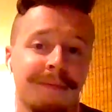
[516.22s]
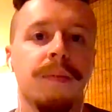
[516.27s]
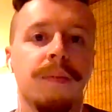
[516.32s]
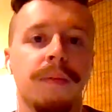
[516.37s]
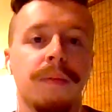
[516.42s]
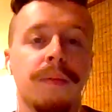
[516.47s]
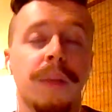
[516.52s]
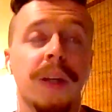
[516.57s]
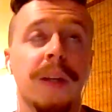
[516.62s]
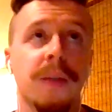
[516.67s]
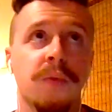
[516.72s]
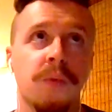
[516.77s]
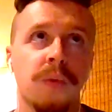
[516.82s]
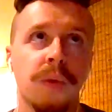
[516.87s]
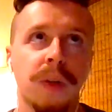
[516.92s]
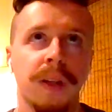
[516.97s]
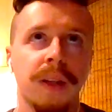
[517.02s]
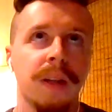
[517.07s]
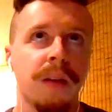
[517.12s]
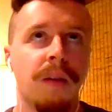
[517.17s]
Because
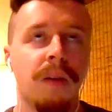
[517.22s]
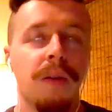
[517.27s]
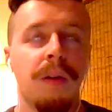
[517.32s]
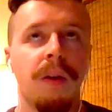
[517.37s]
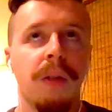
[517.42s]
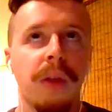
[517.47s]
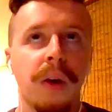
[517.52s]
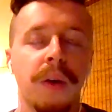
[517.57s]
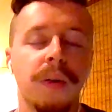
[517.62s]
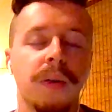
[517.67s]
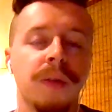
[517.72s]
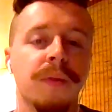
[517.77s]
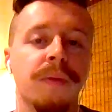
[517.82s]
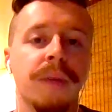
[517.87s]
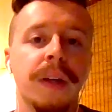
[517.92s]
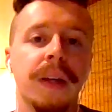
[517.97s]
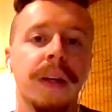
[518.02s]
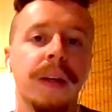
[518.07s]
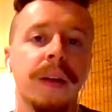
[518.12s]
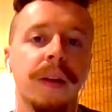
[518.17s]
really all those
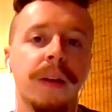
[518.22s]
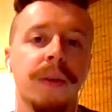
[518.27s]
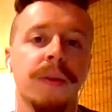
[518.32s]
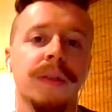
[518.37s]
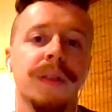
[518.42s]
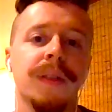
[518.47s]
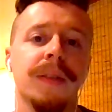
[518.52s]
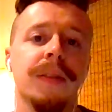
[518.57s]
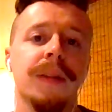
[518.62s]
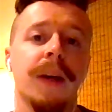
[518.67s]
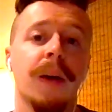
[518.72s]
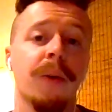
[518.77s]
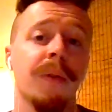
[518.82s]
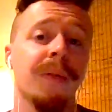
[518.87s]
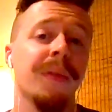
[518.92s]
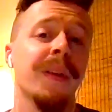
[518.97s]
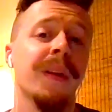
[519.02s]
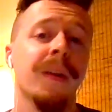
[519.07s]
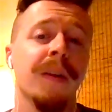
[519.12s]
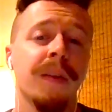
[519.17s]
videos
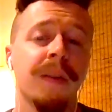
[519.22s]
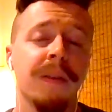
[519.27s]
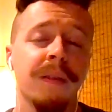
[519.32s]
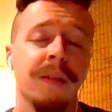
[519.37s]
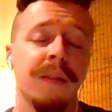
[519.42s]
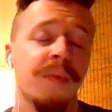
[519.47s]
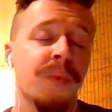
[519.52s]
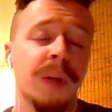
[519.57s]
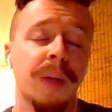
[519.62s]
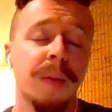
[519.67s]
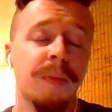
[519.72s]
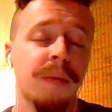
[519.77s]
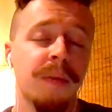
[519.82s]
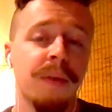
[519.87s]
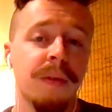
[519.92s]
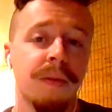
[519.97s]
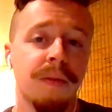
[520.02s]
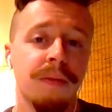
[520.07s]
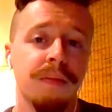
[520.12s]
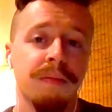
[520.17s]
out there of
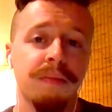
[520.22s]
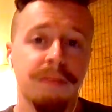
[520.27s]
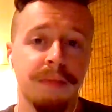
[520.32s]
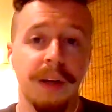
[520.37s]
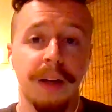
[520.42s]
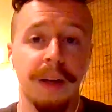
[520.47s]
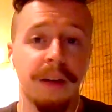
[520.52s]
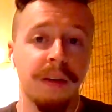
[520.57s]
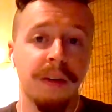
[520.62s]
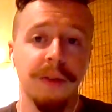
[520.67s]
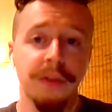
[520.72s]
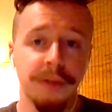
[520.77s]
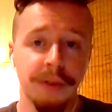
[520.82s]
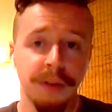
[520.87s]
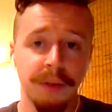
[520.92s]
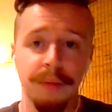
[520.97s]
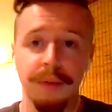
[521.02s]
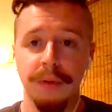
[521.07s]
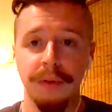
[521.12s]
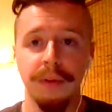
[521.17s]
people like on
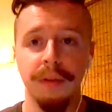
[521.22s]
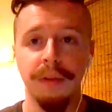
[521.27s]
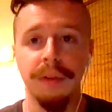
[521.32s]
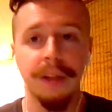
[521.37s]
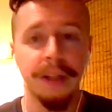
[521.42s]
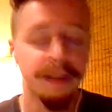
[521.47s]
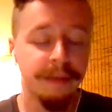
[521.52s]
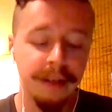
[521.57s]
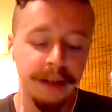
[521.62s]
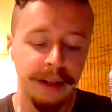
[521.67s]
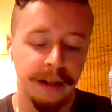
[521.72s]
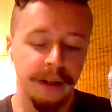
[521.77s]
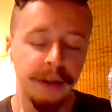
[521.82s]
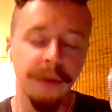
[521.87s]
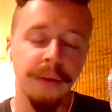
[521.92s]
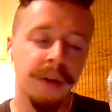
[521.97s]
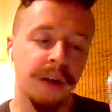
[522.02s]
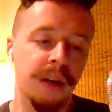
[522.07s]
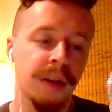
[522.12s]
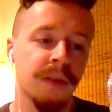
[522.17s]
YouTube who are living in
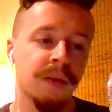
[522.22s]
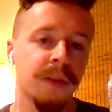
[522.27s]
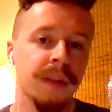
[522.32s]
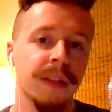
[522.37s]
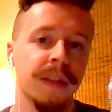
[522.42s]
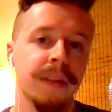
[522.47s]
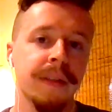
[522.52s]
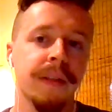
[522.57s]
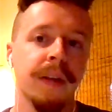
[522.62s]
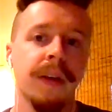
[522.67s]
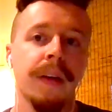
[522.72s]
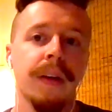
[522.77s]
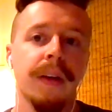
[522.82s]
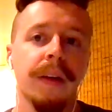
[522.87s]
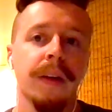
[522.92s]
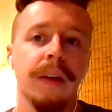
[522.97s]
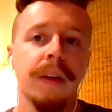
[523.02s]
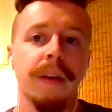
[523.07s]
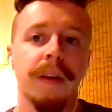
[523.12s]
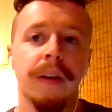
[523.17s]
new countries,
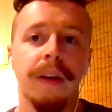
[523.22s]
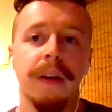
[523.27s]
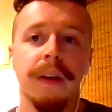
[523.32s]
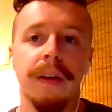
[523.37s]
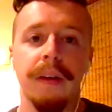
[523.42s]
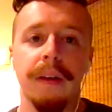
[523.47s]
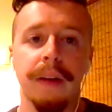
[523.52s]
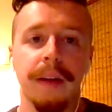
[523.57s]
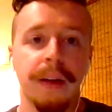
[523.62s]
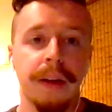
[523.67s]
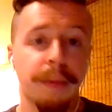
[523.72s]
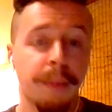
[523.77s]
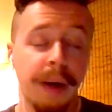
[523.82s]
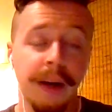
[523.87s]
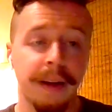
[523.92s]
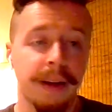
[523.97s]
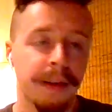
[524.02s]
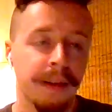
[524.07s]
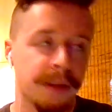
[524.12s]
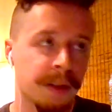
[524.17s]
and in my
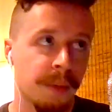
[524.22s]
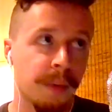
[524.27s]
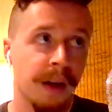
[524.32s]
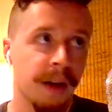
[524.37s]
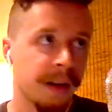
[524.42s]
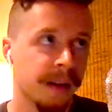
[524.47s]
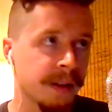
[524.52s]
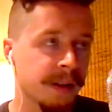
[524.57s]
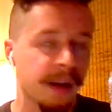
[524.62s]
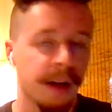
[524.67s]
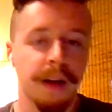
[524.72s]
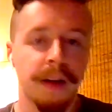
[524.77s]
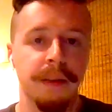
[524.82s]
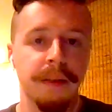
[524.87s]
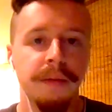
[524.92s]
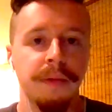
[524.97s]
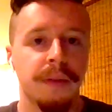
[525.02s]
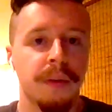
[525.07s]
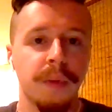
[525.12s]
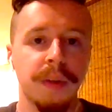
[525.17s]
case, Japan and China,
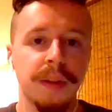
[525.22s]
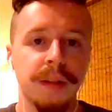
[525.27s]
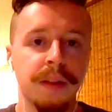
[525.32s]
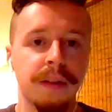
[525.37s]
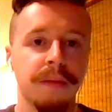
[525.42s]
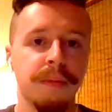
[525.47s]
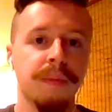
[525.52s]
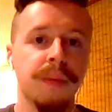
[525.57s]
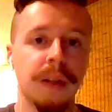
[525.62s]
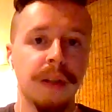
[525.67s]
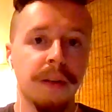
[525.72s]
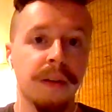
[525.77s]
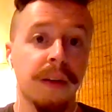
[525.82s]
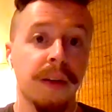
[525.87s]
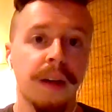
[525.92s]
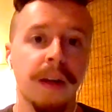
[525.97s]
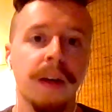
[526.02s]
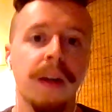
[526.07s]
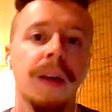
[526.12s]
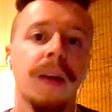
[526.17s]
the ones I've been
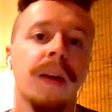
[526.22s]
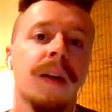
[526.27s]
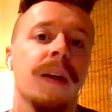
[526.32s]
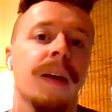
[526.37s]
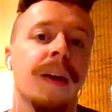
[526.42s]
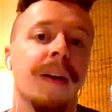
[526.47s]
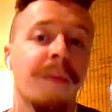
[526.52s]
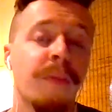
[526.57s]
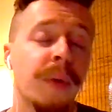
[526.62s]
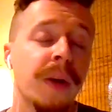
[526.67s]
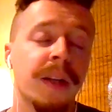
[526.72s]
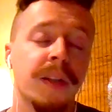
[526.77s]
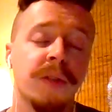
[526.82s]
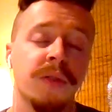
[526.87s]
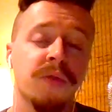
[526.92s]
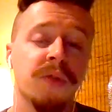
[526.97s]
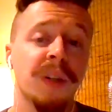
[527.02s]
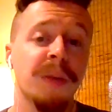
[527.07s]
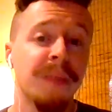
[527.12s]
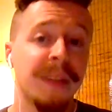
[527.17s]
looking at, have been
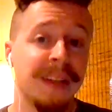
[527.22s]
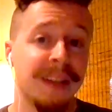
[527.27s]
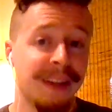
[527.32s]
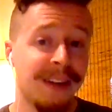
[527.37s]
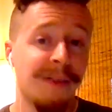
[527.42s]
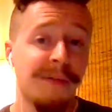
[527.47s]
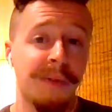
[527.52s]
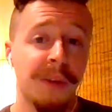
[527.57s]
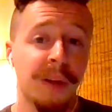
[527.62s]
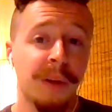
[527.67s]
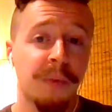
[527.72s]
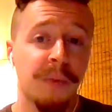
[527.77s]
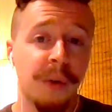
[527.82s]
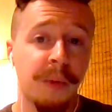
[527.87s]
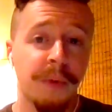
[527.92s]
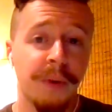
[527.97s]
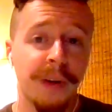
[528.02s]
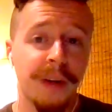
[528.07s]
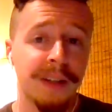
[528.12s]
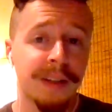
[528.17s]
extremely helpful in
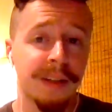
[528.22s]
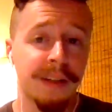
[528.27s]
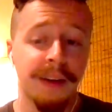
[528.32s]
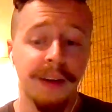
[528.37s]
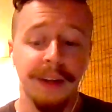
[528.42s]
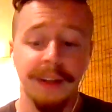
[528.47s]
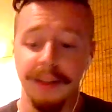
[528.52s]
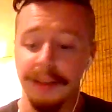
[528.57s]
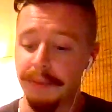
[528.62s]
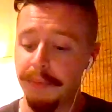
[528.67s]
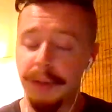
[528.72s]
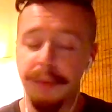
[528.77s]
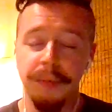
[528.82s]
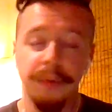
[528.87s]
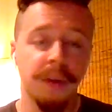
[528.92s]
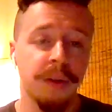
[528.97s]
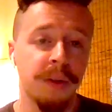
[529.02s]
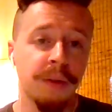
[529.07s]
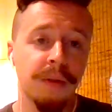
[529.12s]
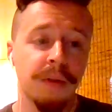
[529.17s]
preparation. Like just
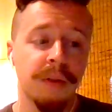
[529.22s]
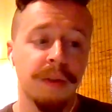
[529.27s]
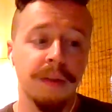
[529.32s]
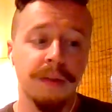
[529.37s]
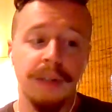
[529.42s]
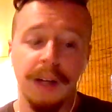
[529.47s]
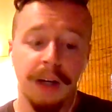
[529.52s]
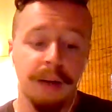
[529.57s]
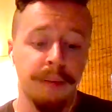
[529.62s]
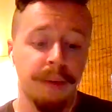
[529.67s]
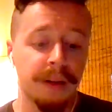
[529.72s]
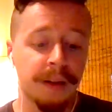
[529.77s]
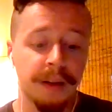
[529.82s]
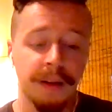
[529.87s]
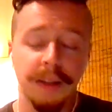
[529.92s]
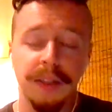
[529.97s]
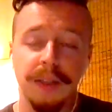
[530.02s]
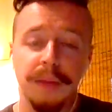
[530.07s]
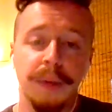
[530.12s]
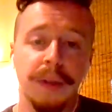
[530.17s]
people who are talking about their
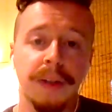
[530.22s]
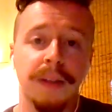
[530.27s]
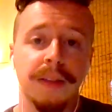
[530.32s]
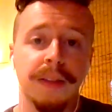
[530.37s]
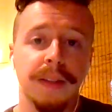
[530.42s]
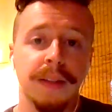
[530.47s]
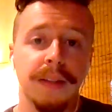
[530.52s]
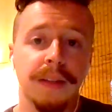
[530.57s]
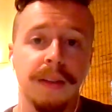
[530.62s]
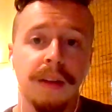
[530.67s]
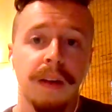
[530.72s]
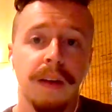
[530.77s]
experiences.